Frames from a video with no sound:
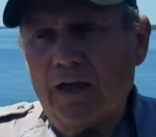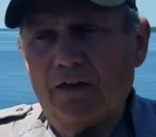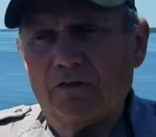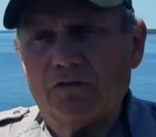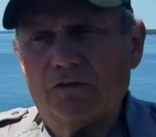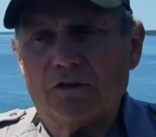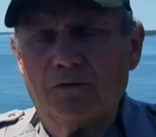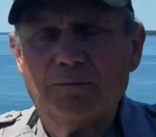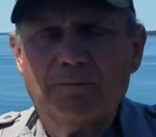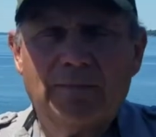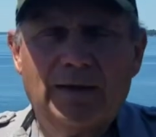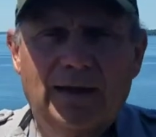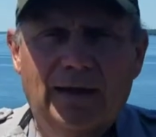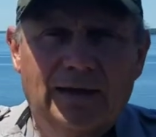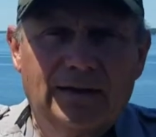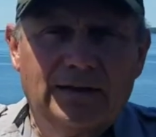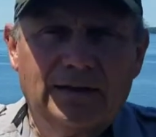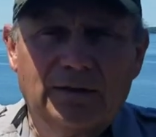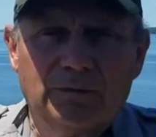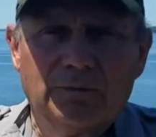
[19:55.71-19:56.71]
So
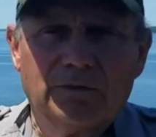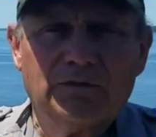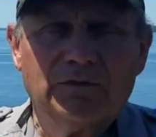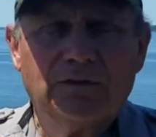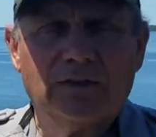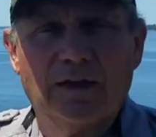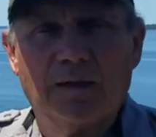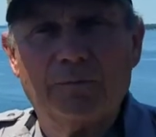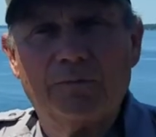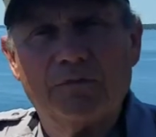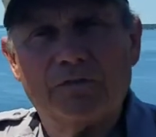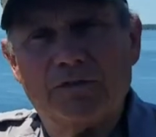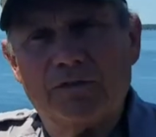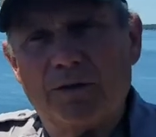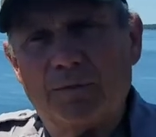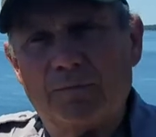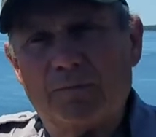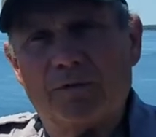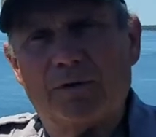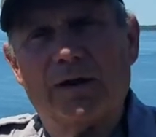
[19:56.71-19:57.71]
Madeline was kept
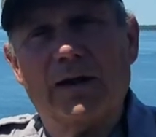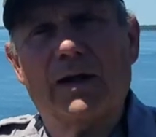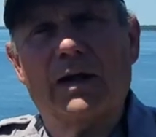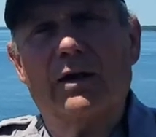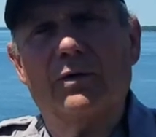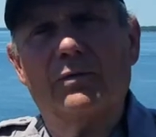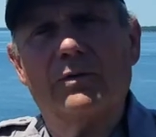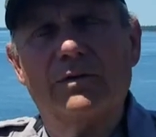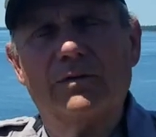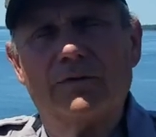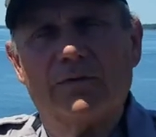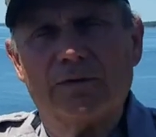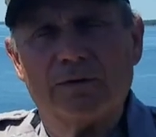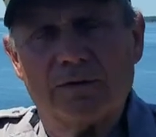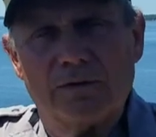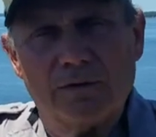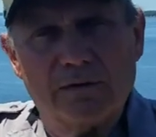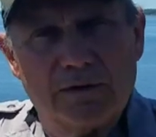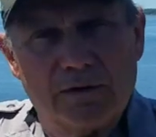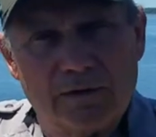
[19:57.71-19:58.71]
separate out of the, uh,
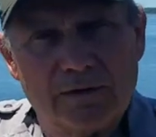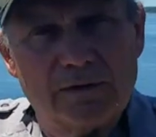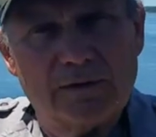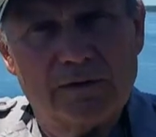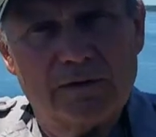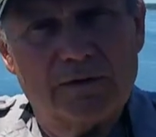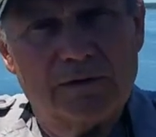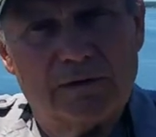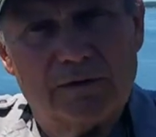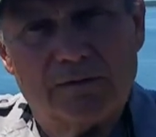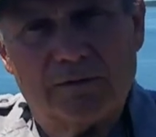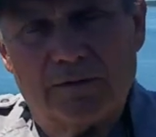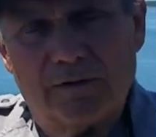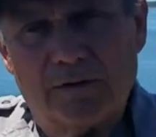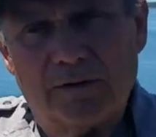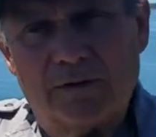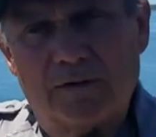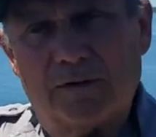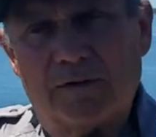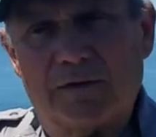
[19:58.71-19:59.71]
uh
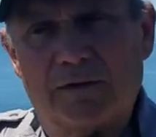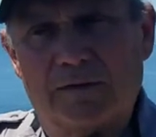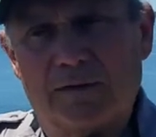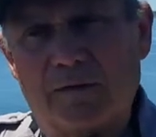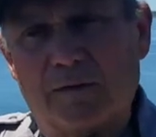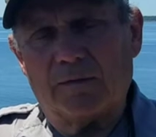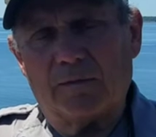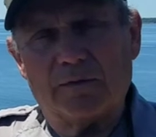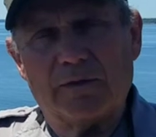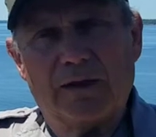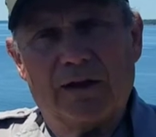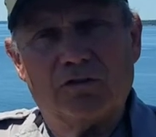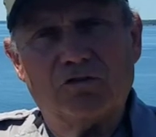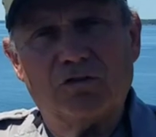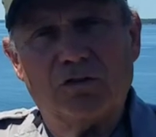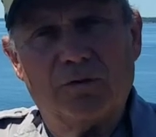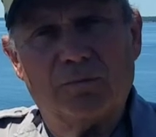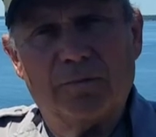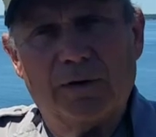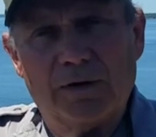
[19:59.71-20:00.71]
the, the, the,
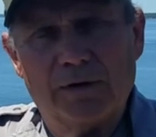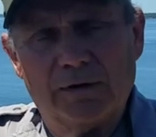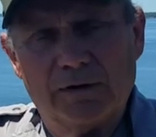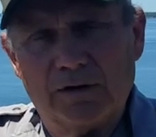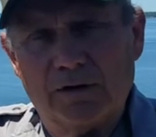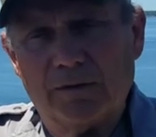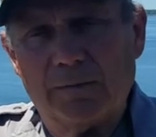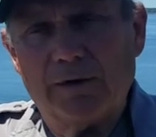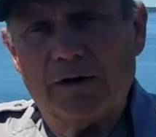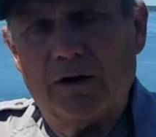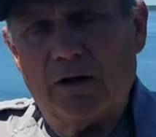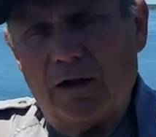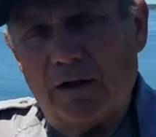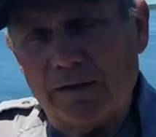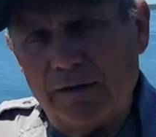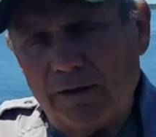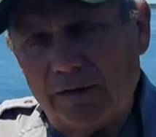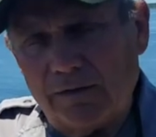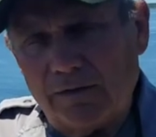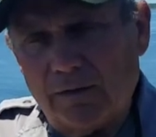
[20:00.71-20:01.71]
national park here, but all
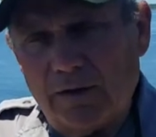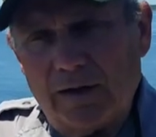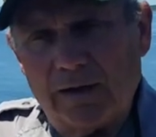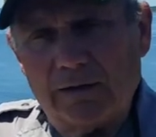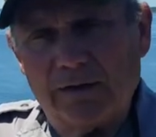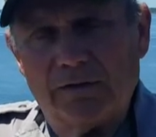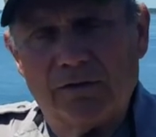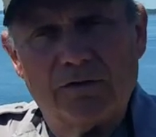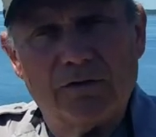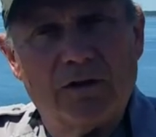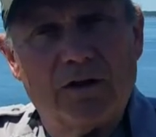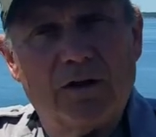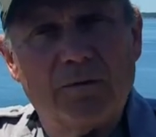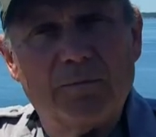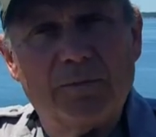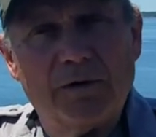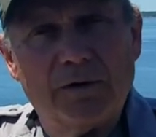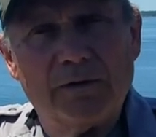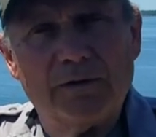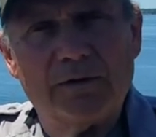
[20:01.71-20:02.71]
the other islands are all
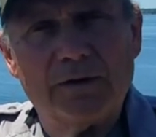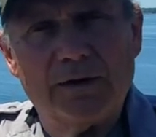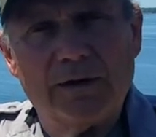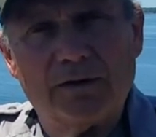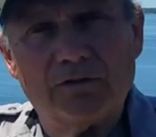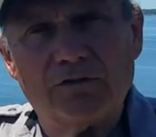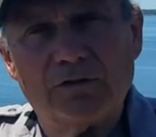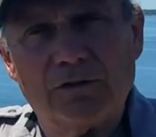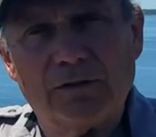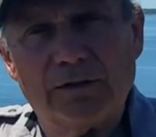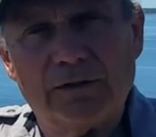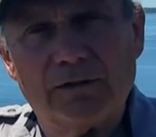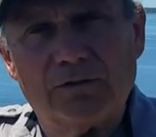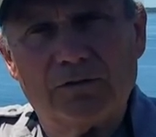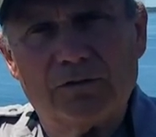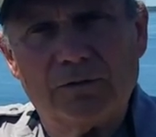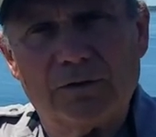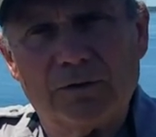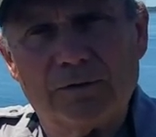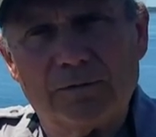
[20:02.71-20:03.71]
part of the National Lake
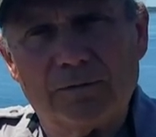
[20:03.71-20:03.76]
Shore.